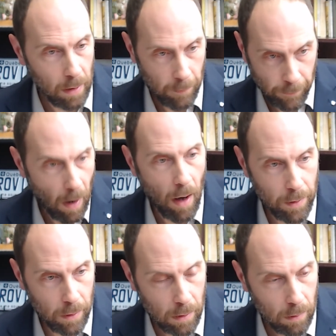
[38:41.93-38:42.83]
a
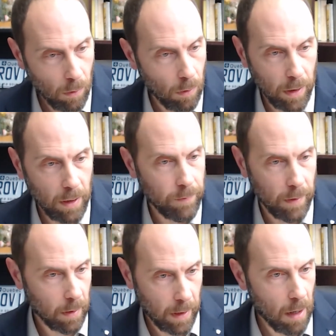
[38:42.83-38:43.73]
father or
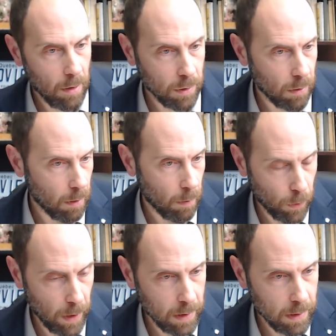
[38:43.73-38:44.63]
even a counselor or a
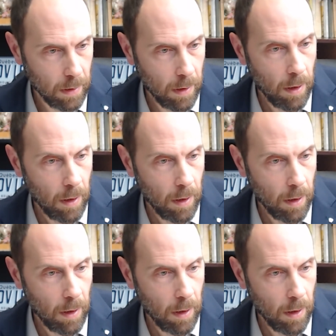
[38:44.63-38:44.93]
priest,